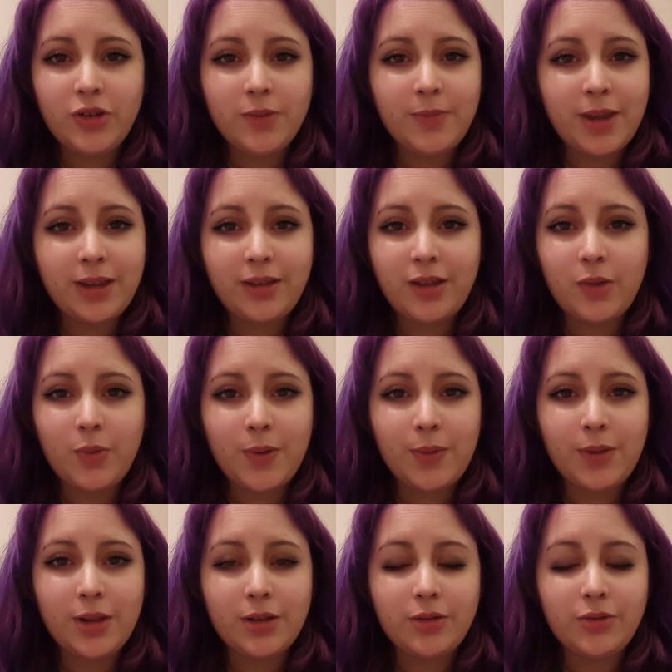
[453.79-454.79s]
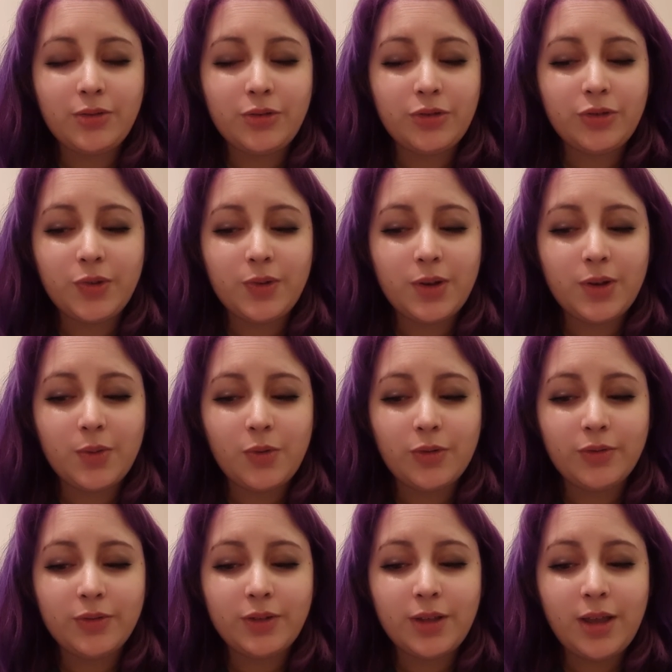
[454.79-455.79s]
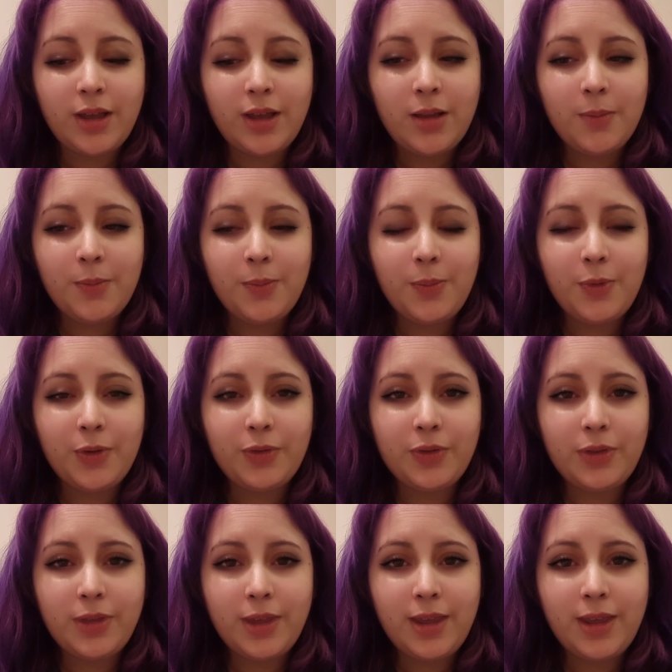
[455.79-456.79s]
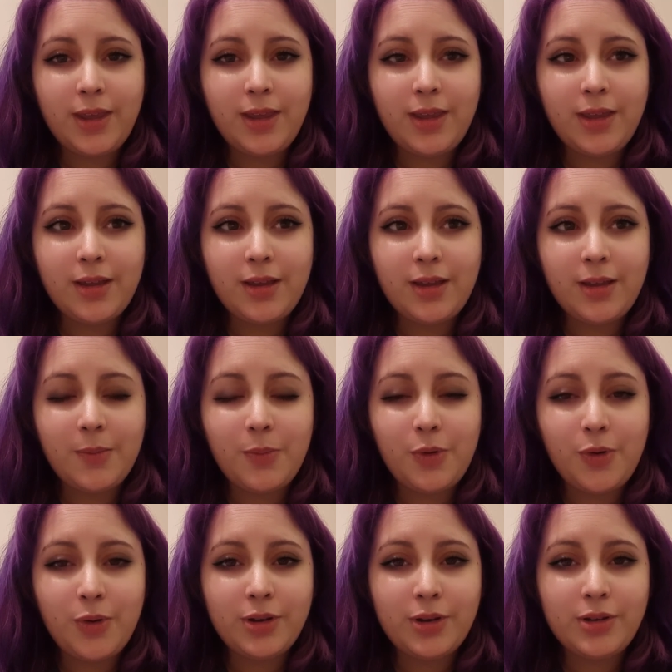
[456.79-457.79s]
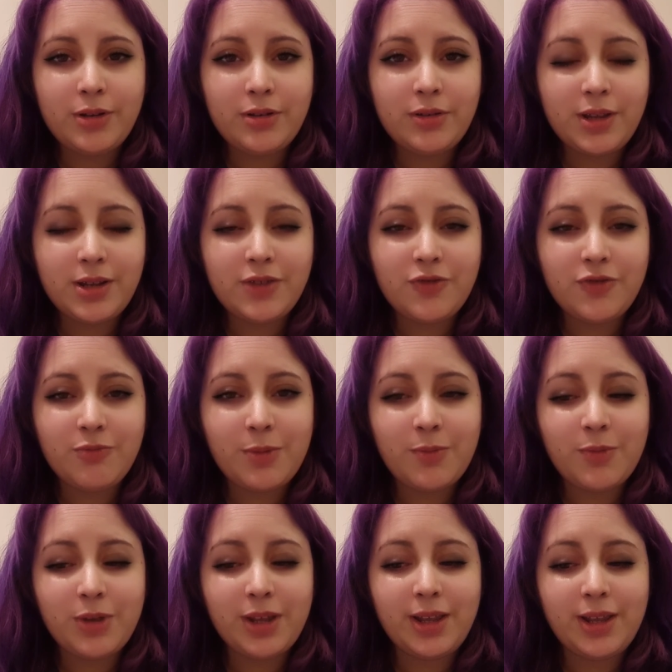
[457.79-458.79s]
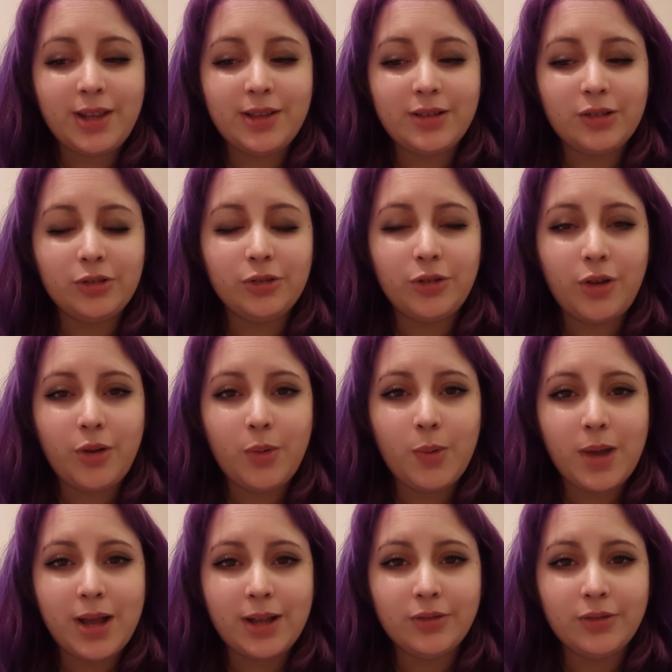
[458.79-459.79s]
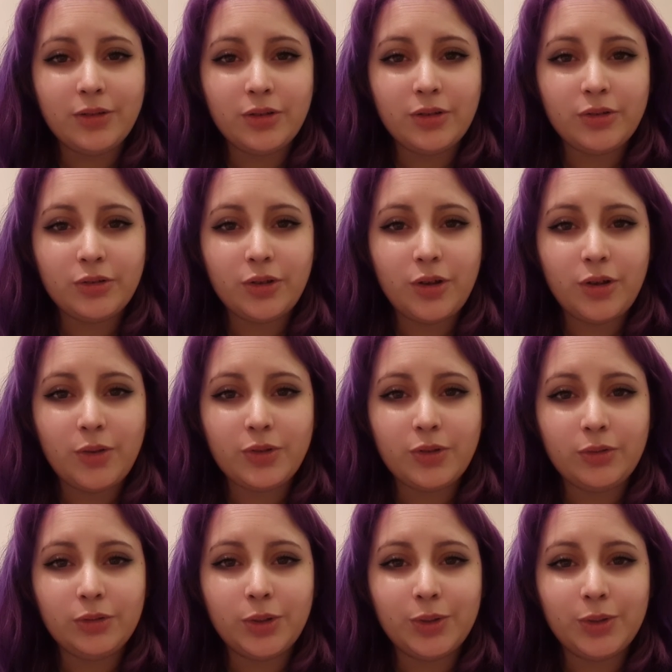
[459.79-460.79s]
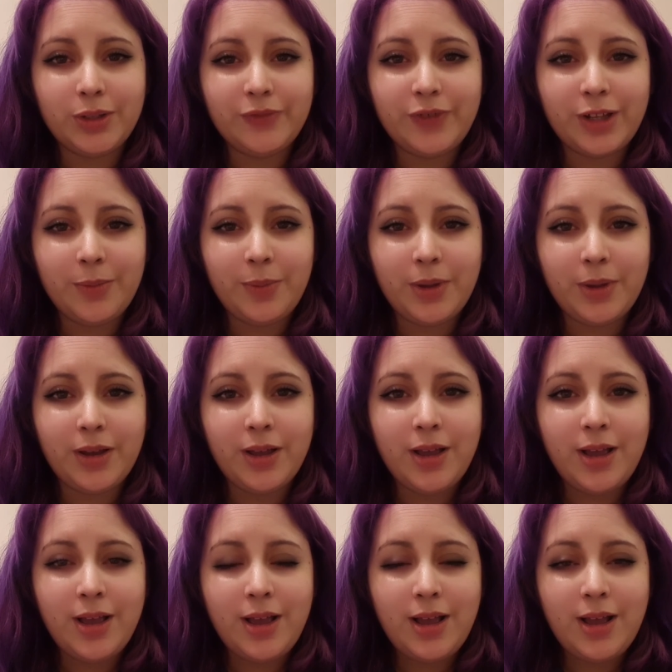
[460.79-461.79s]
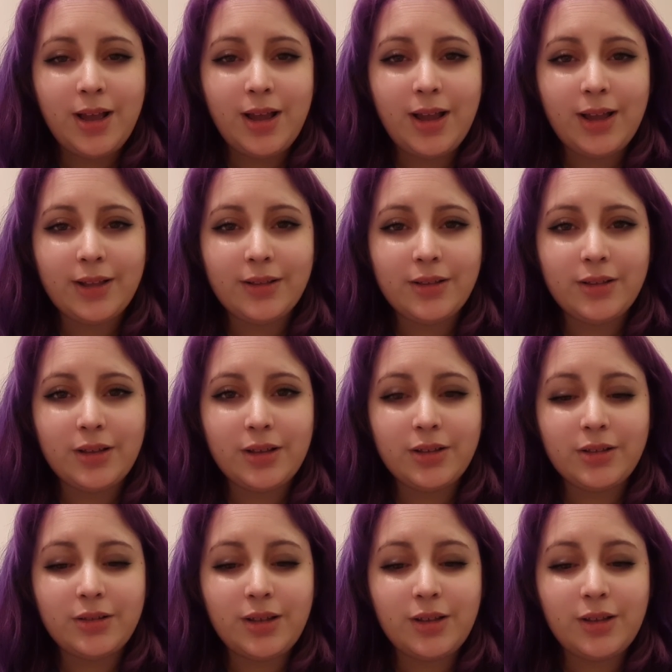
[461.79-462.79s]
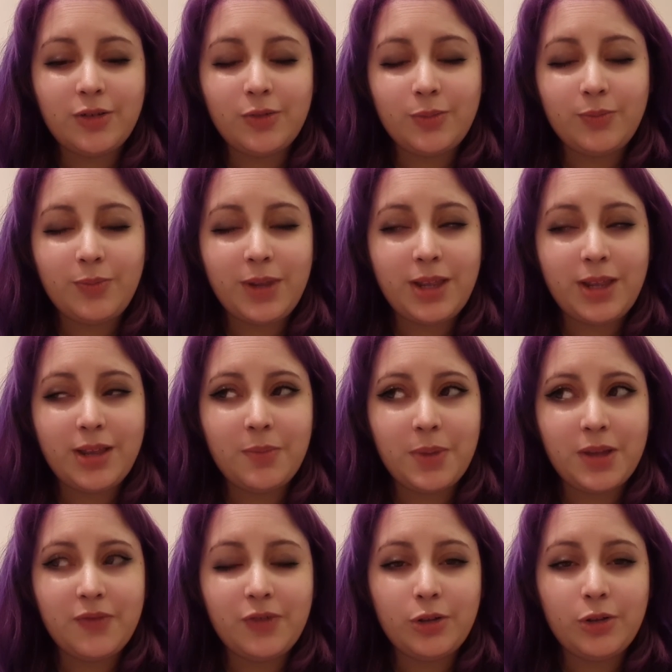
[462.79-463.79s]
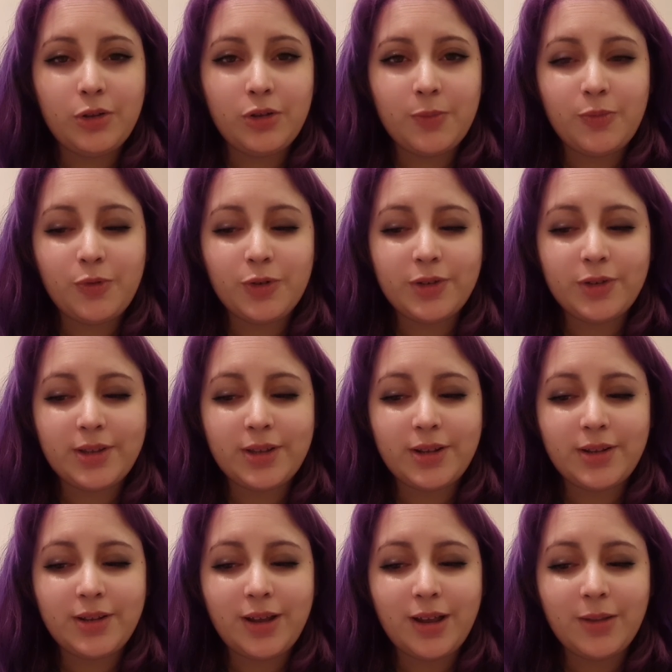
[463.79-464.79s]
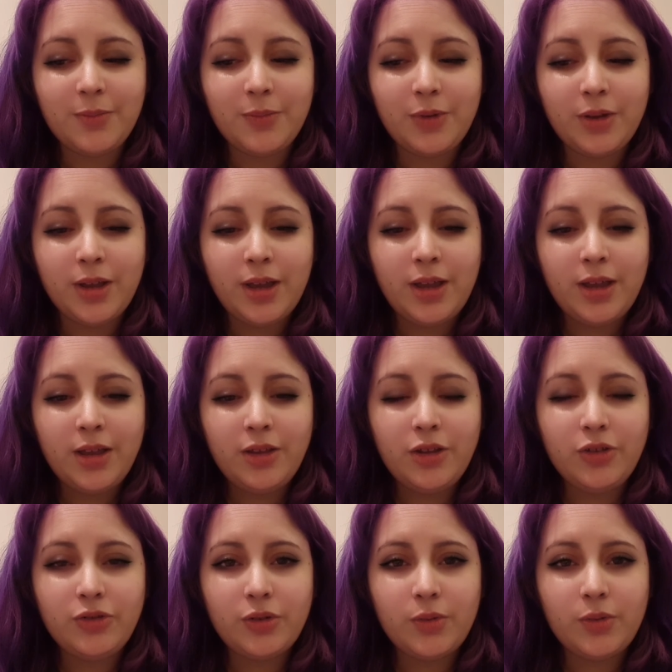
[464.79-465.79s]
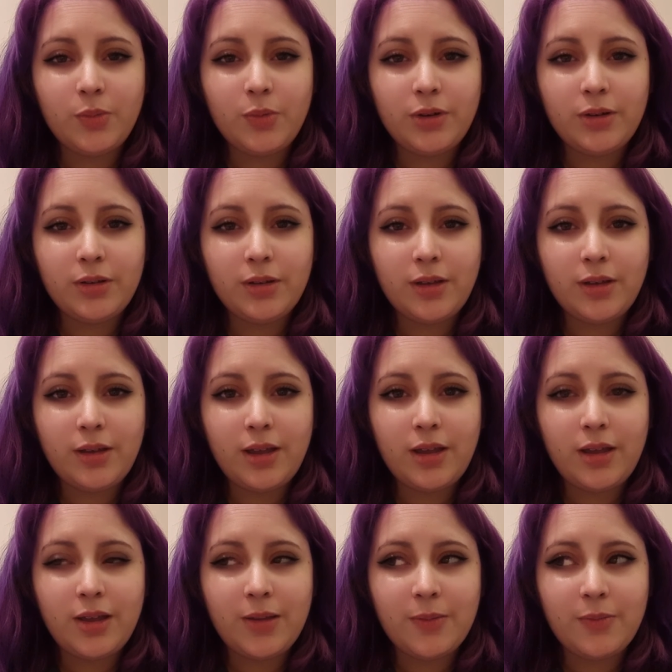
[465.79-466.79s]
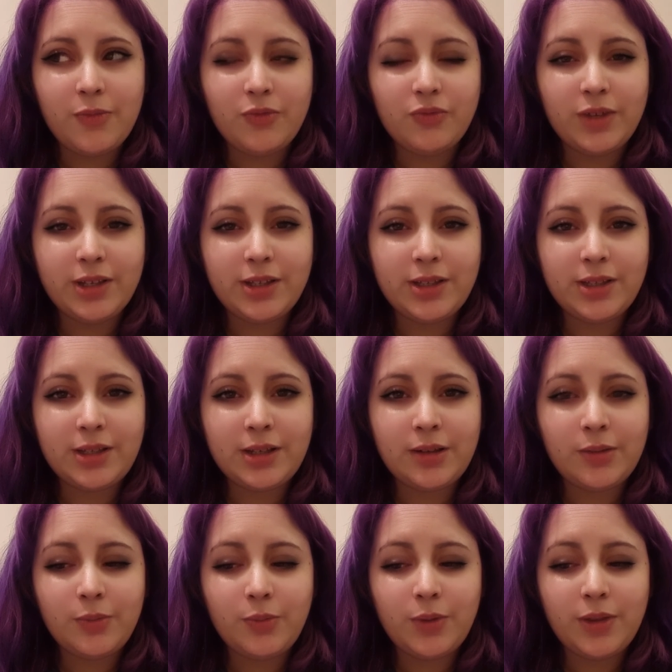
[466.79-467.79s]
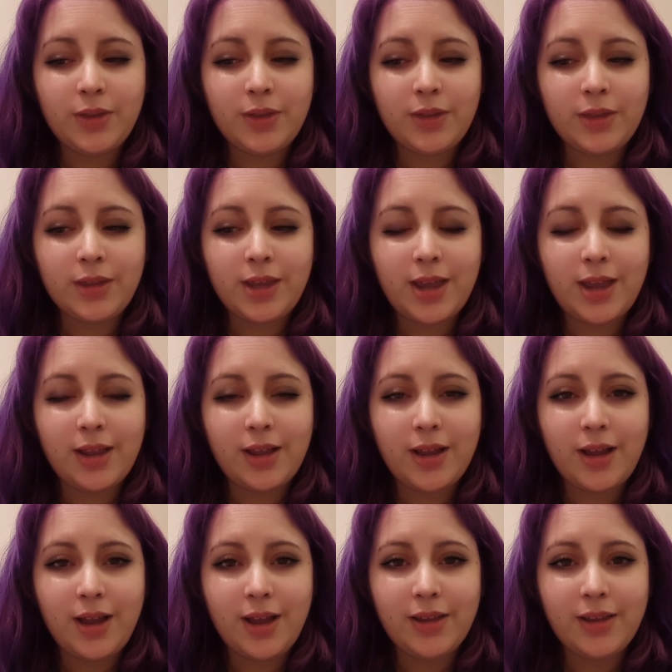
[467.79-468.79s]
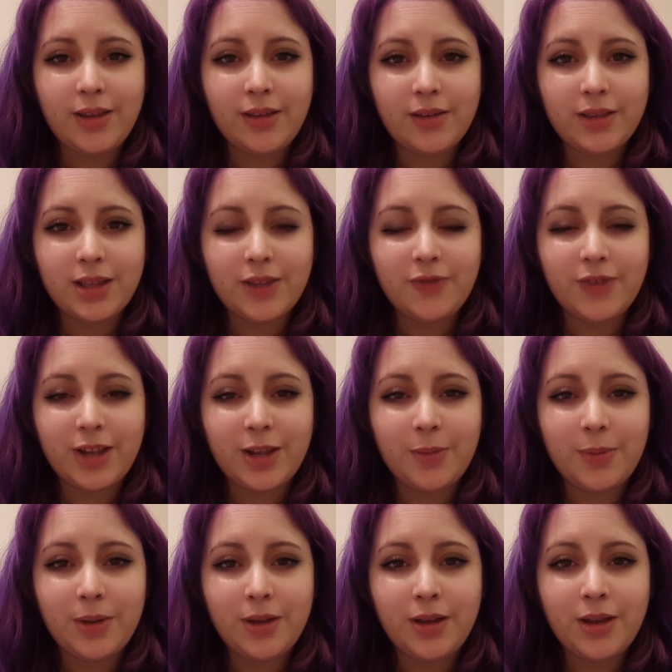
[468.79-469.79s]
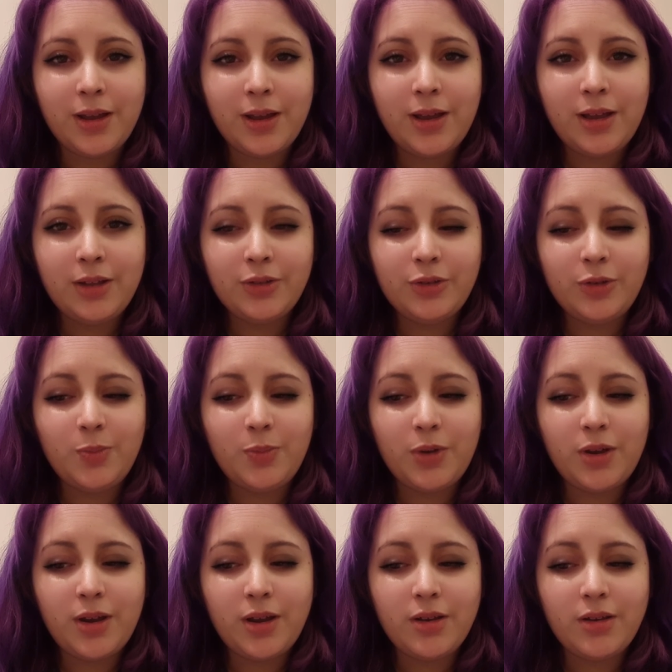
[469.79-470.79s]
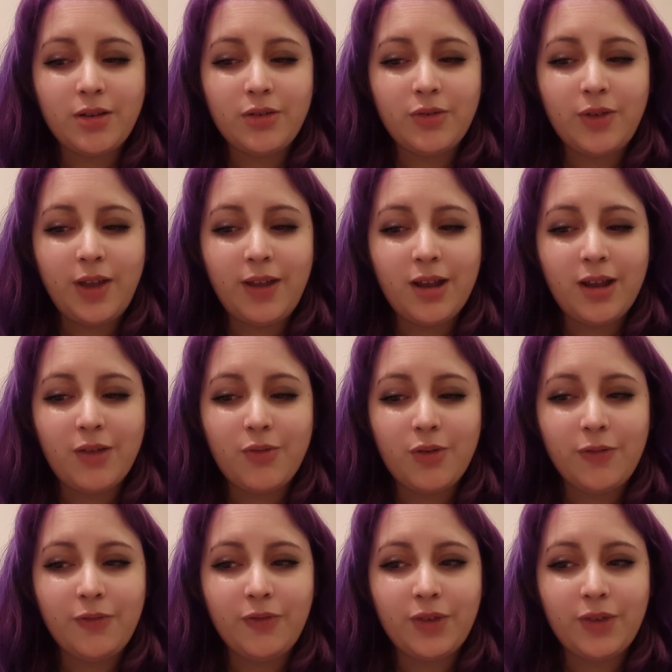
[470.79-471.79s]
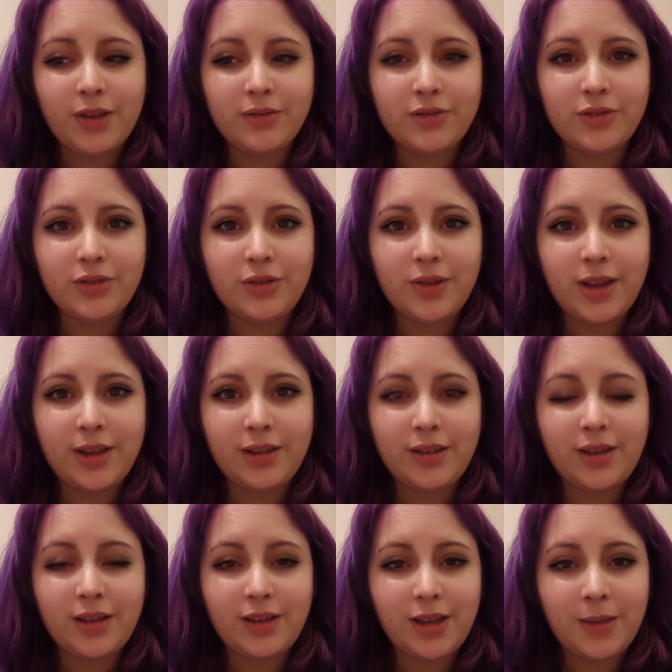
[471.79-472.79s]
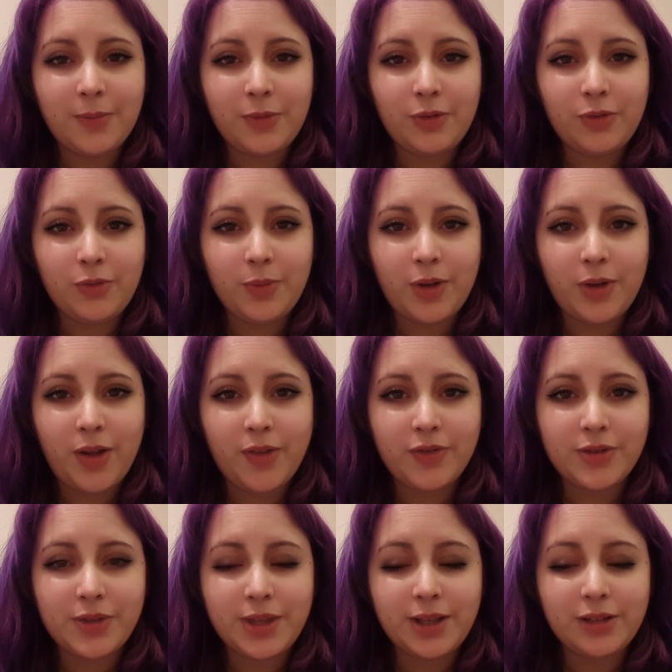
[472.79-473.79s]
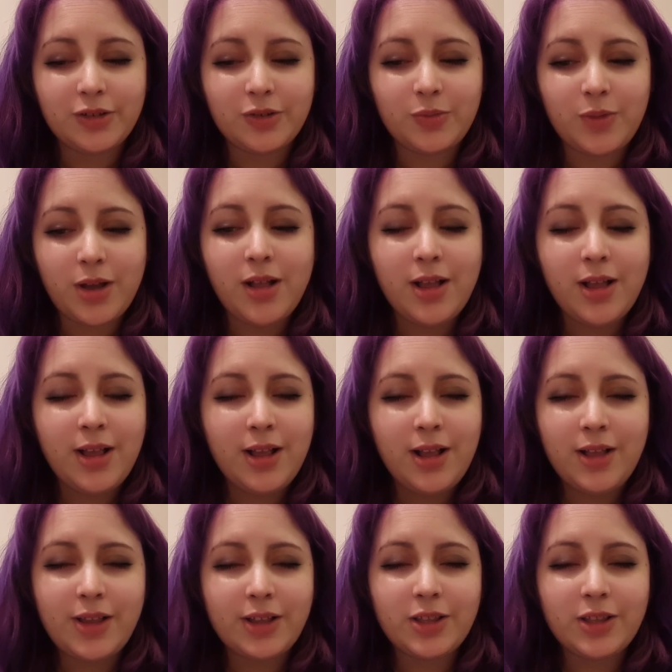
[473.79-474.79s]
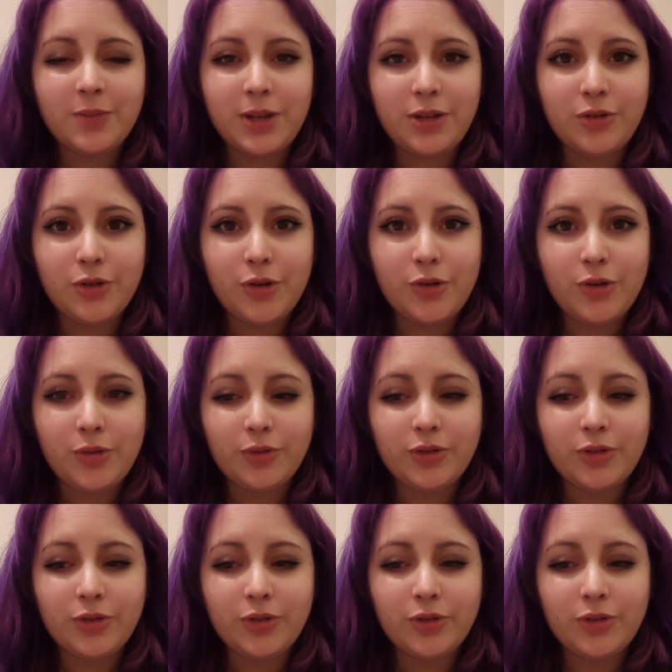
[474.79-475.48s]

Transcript: You might get away with it just doing it once, but the important thing to remember is low and slow. So low developer, and it'll be a bit of a longer processing time, but you don't want to risk with getting a higher developer to burn your hair off and to like get chemical burns and things as well. That's a big no-no.